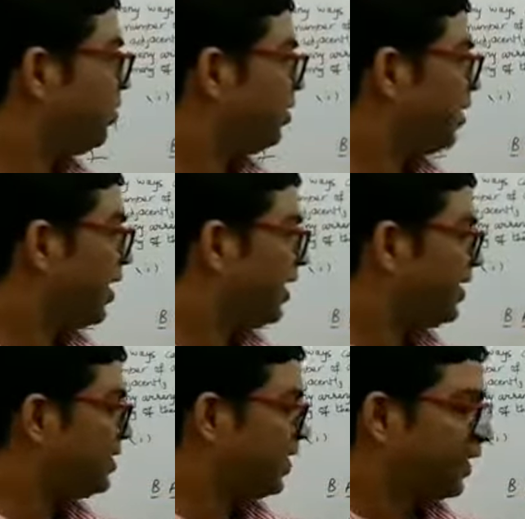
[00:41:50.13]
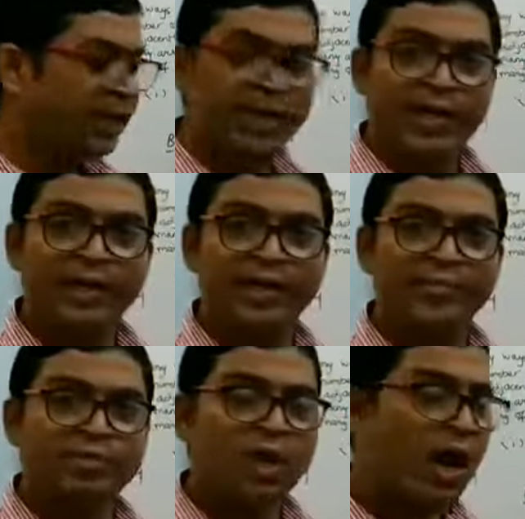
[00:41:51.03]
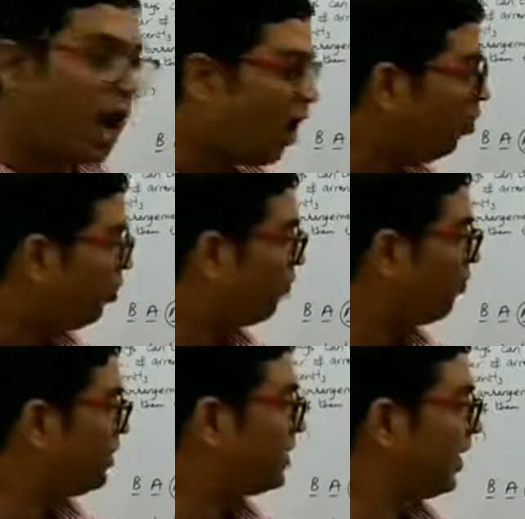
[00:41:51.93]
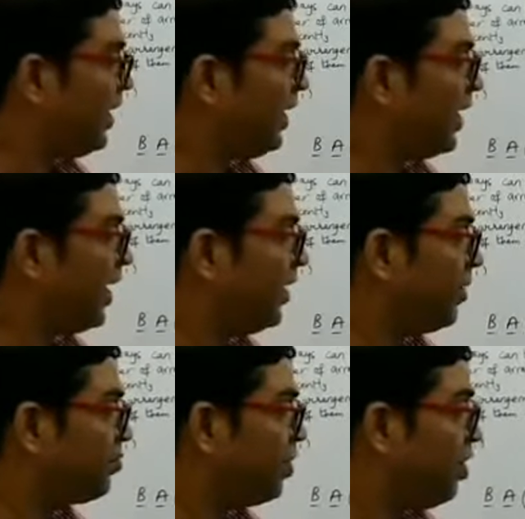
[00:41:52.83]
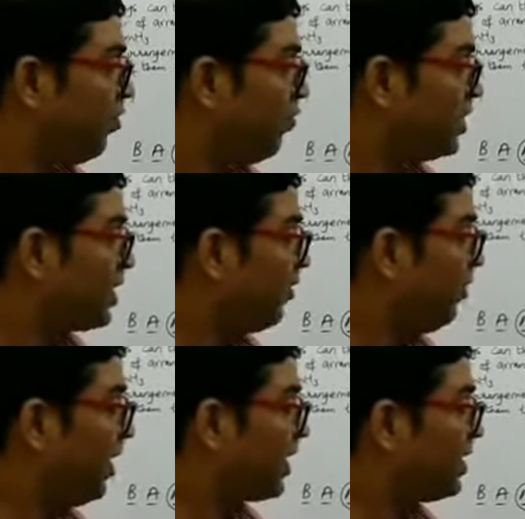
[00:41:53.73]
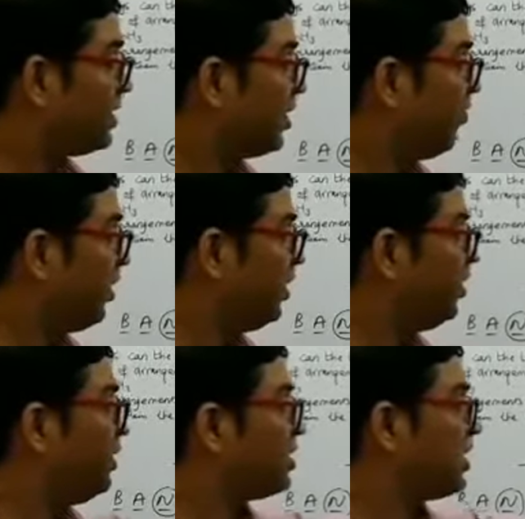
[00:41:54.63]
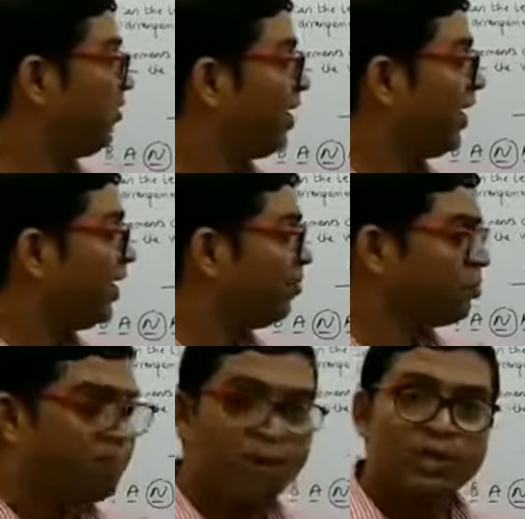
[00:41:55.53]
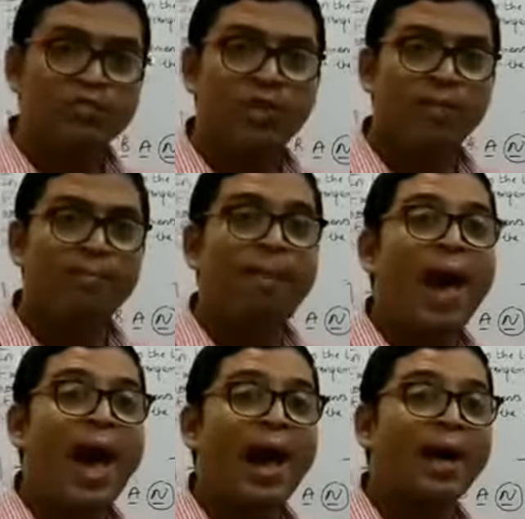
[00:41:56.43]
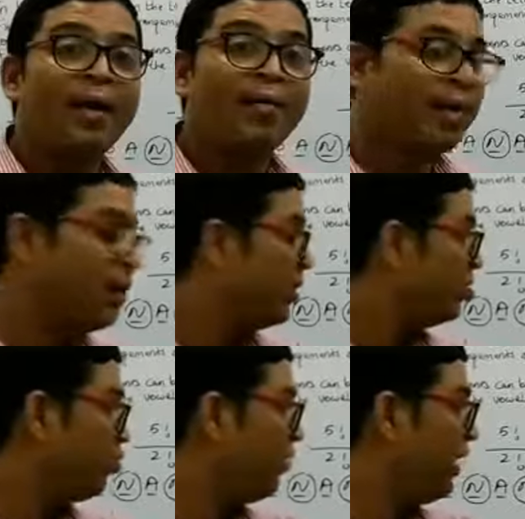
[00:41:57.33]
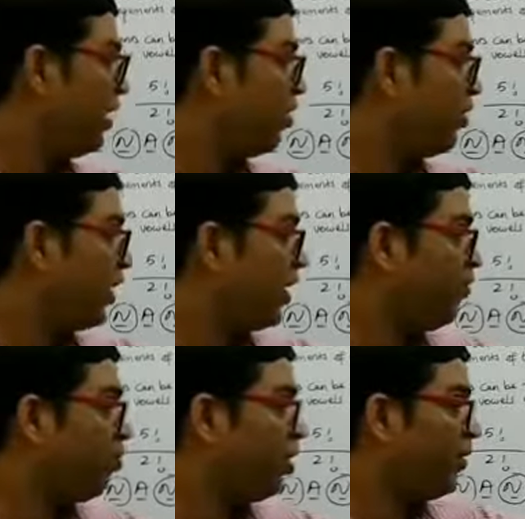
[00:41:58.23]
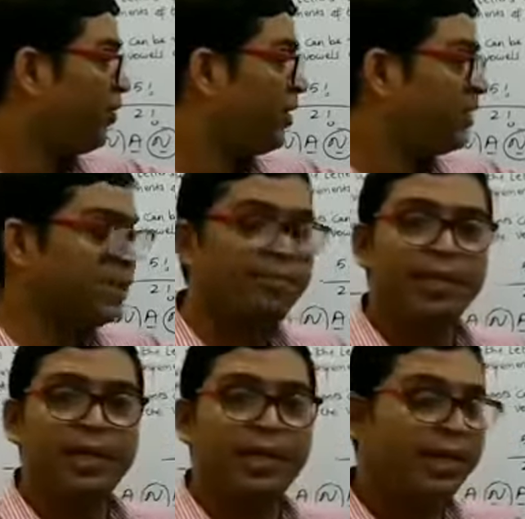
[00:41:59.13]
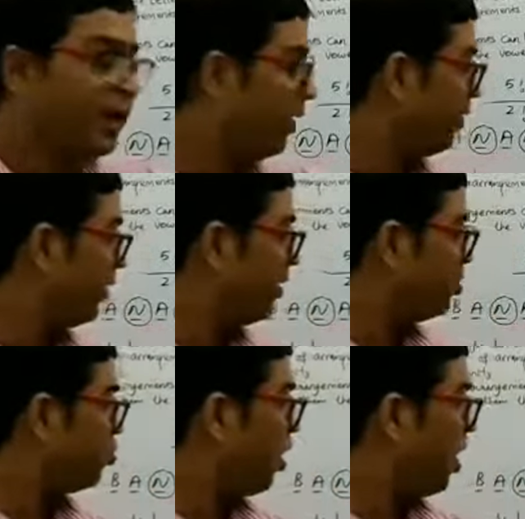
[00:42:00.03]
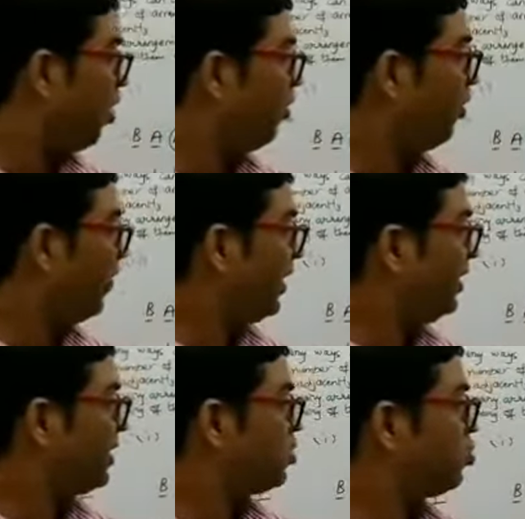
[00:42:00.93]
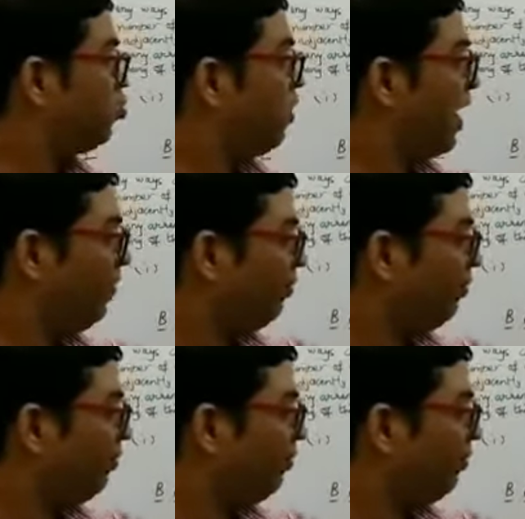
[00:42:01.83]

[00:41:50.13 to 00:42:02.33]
arrange the 8 items, out of which 8 items. Firstly, we are concerned with these 7 items plus 1 bag. So we are not taking whatever is repeated here. So out of 8 things, 2 m were